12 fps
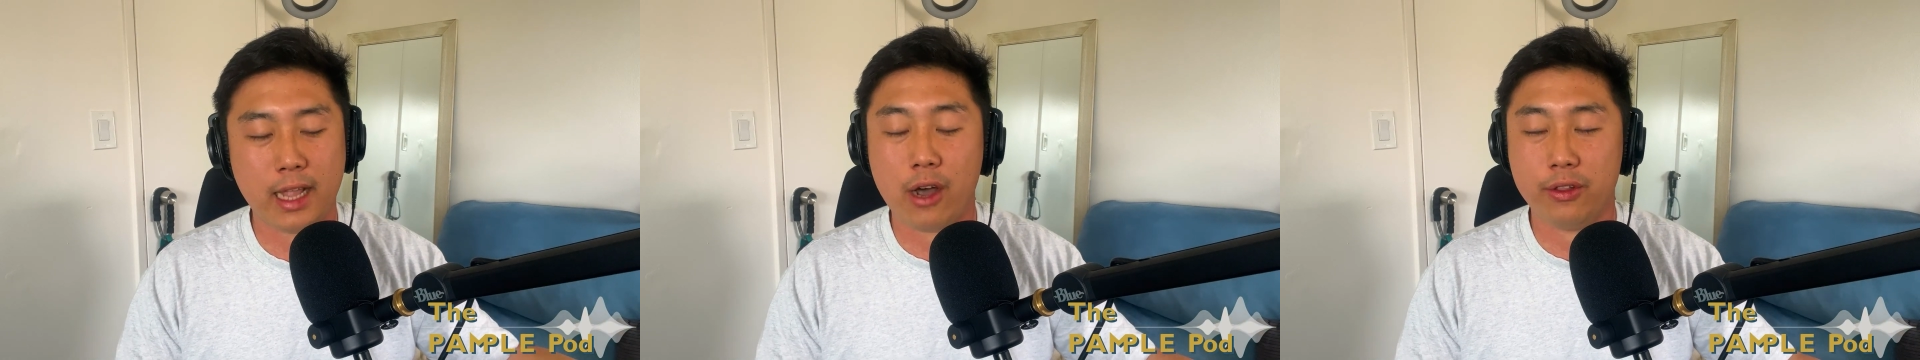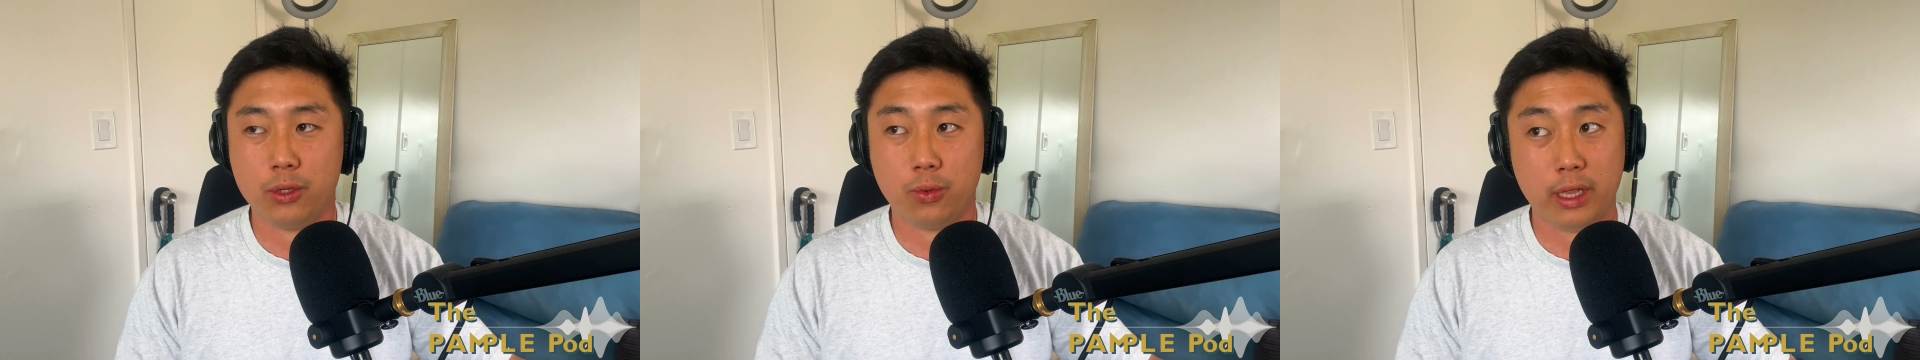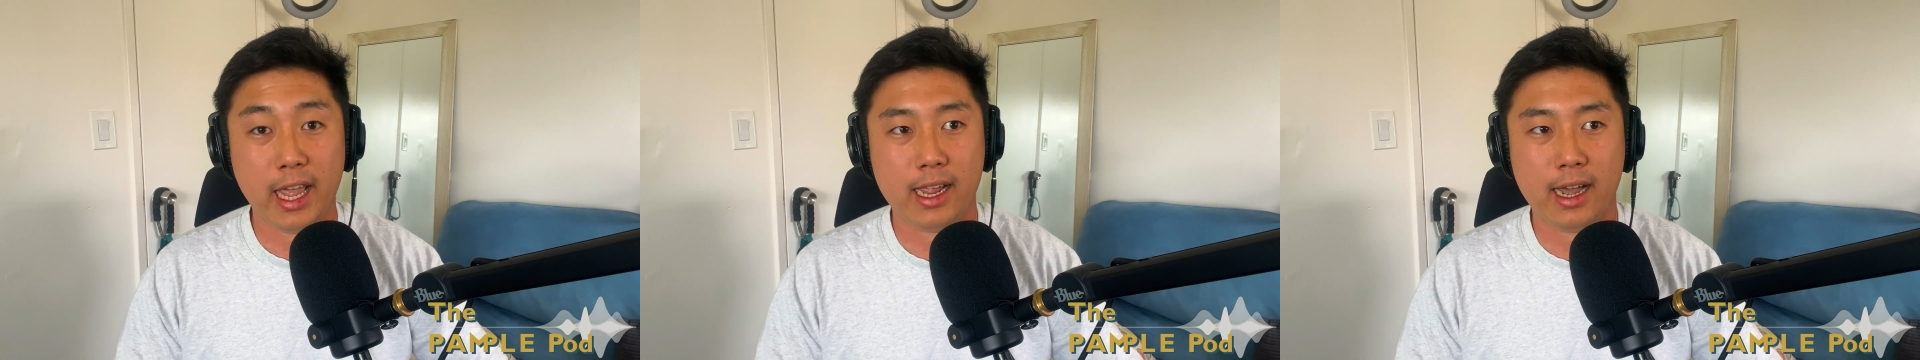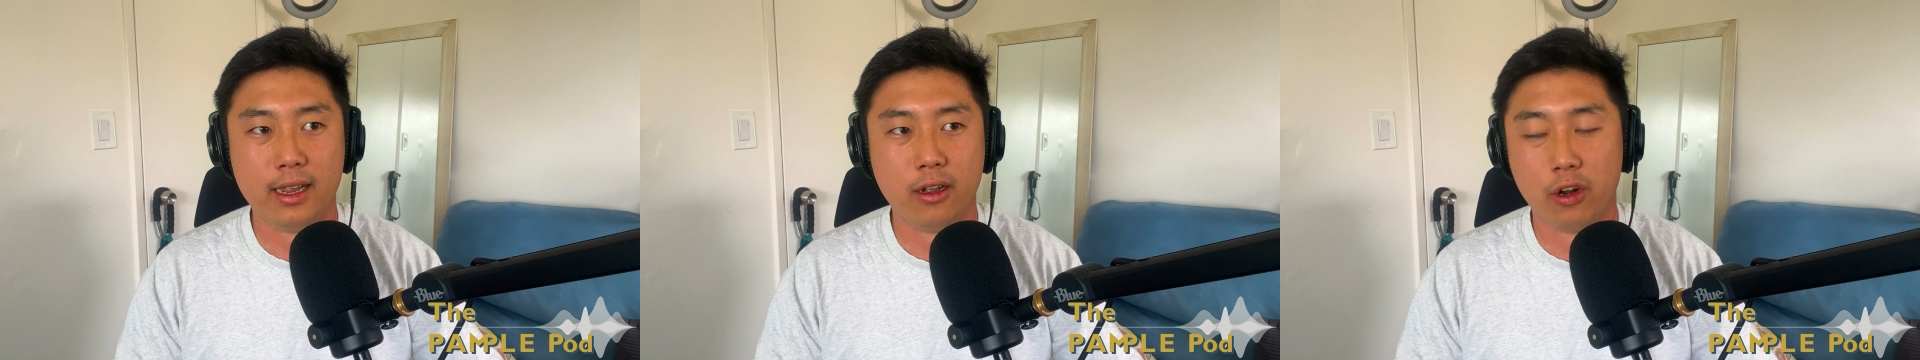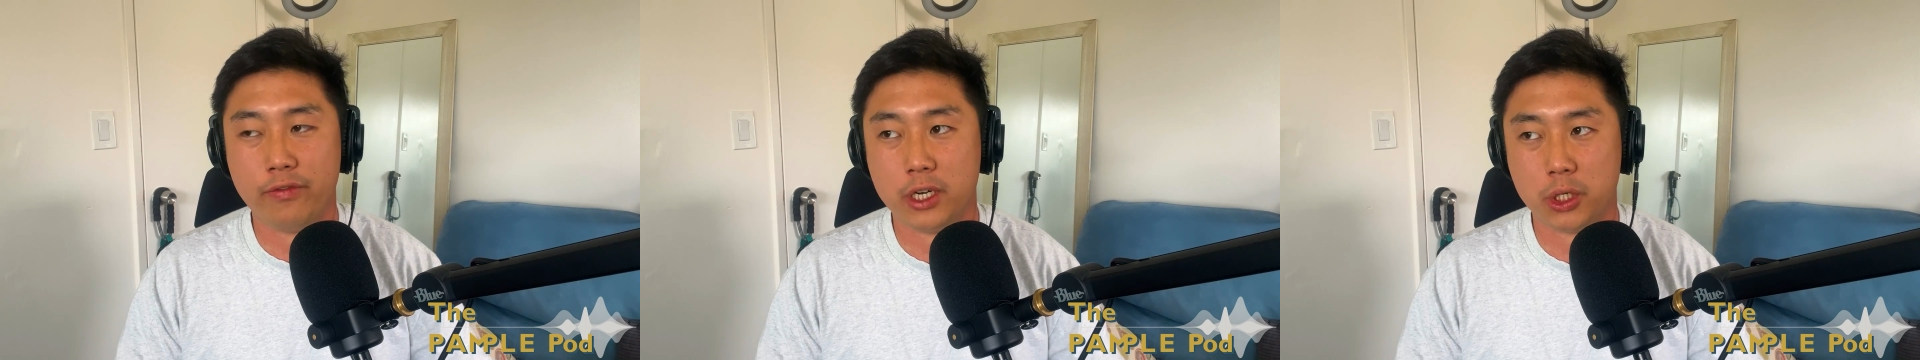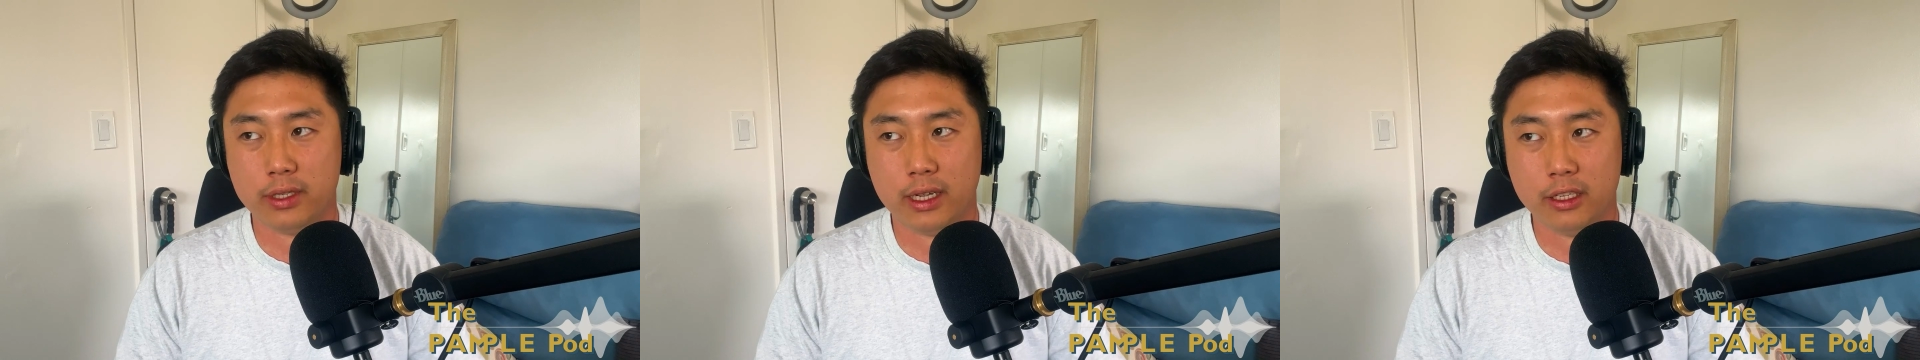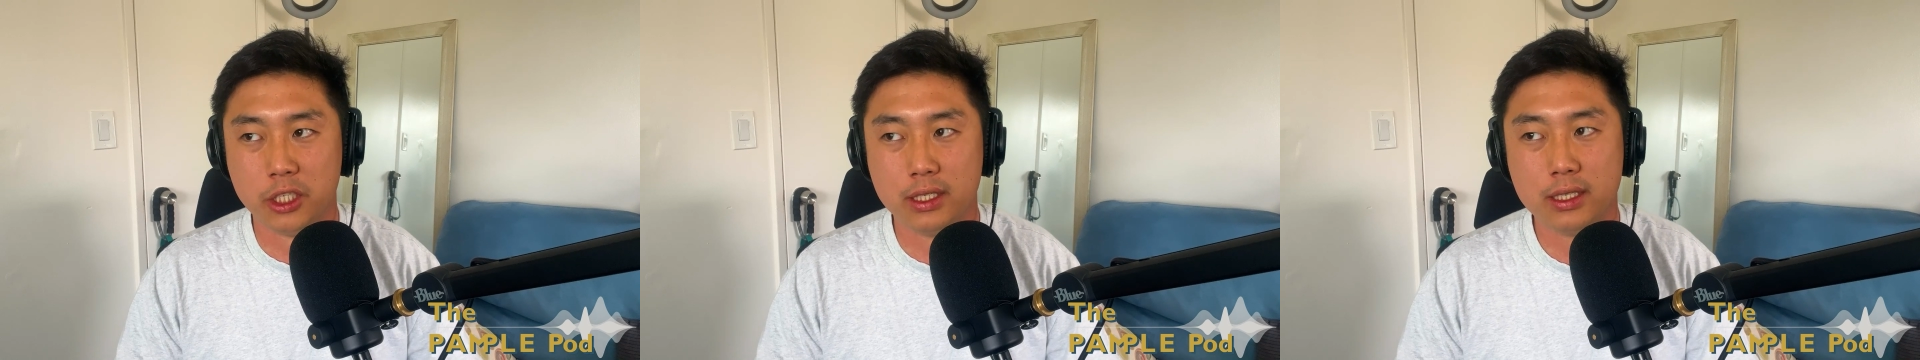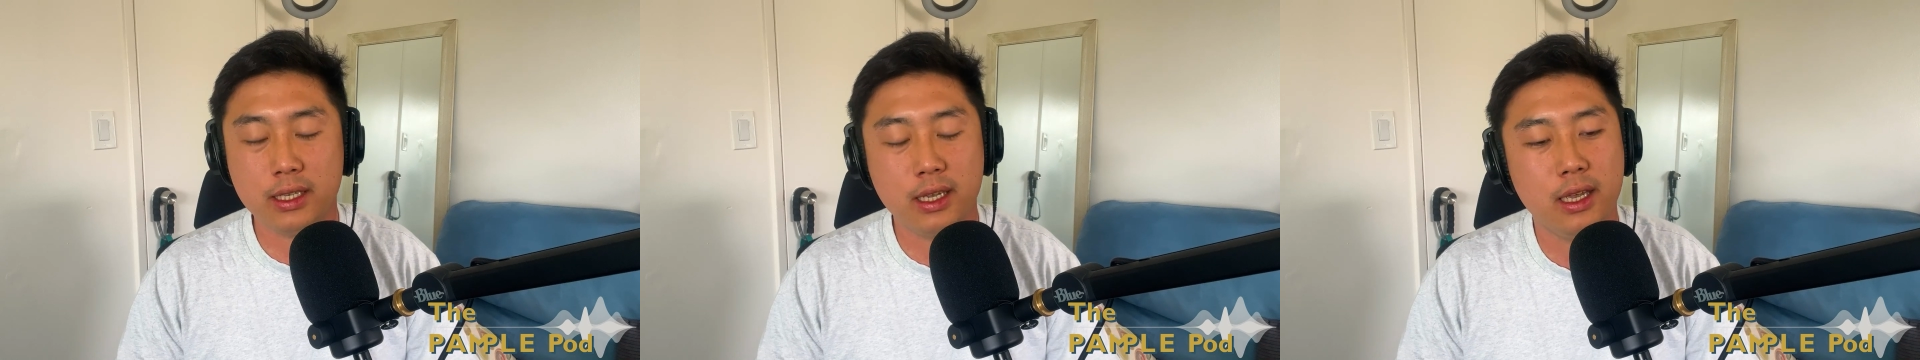nowadays with AI, artificial
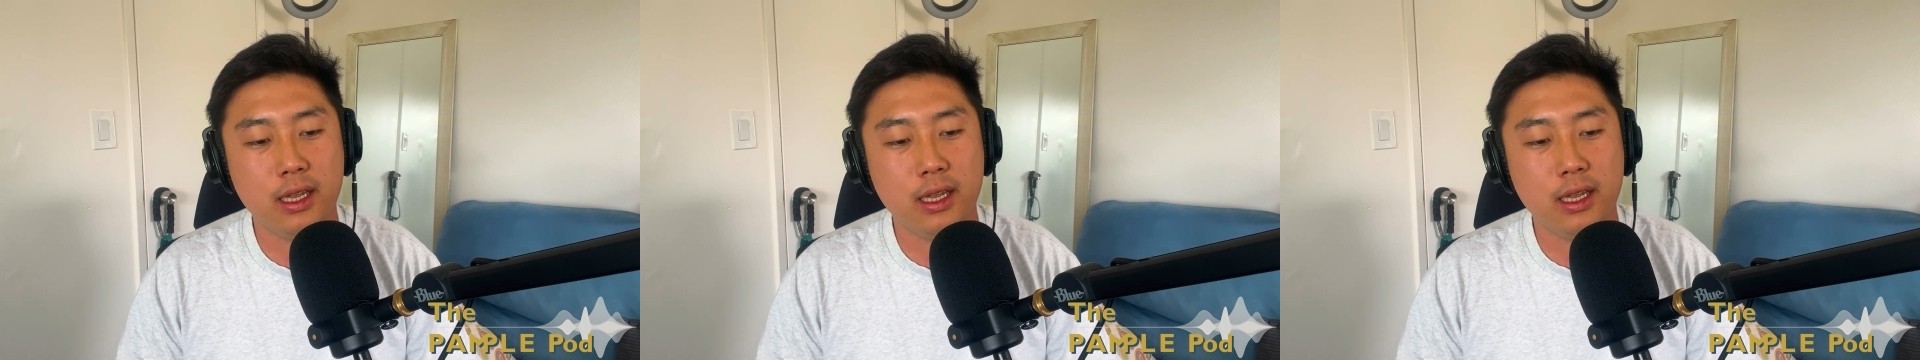intelligence.